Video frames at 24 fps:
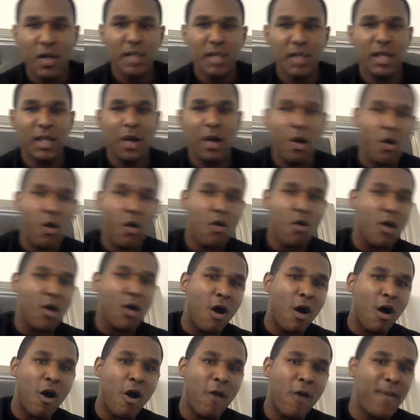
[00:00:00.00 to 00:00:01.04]
The whole
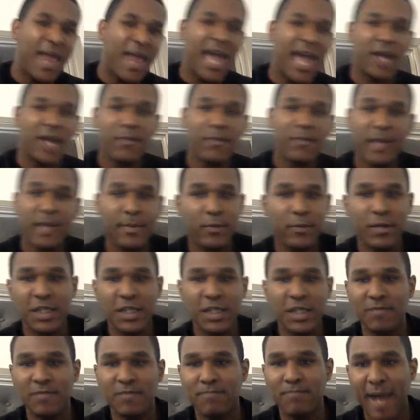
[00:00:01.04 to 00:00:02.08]
all black people is
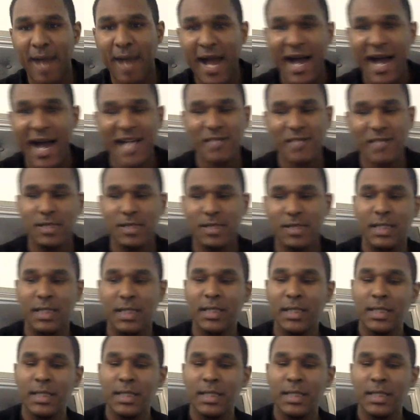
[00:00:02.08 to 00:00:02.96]
Shabazz, but